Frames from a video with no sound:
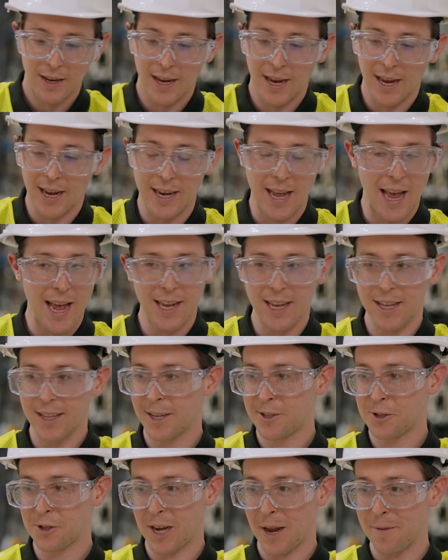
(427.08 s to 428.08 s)
in any
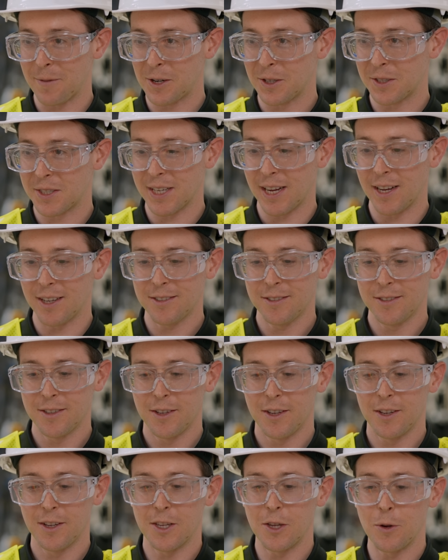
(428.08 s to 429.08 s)
electrochemical cell,
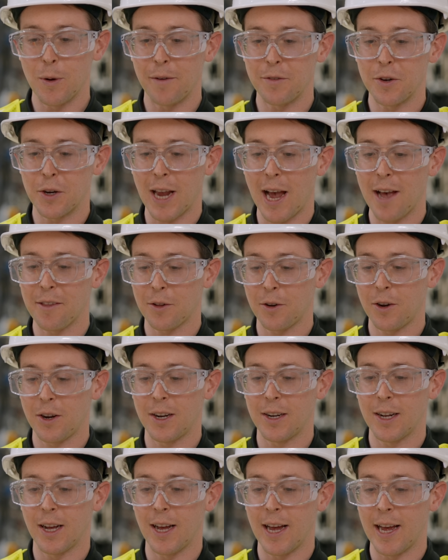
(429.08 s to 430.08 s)
you have your cathode
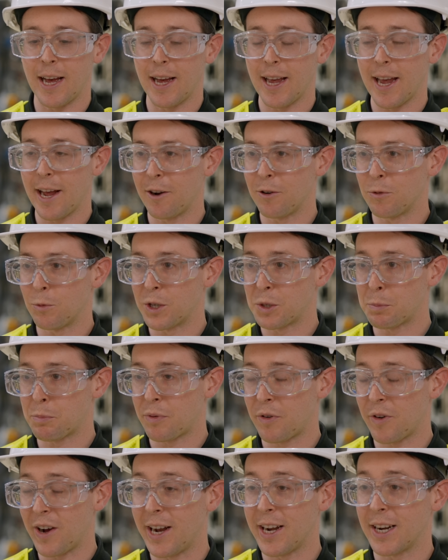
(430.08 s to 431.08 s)
and uh, anode, which
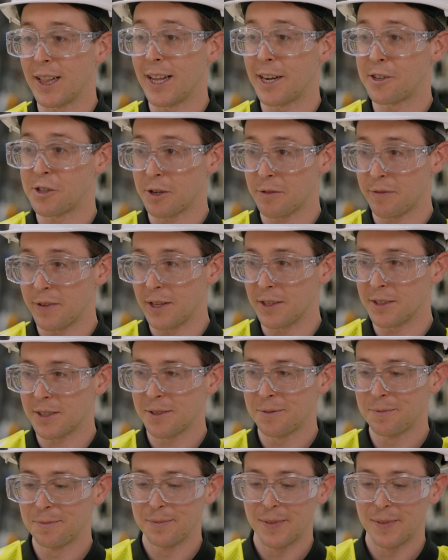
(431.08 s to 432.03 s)
provide an electric field.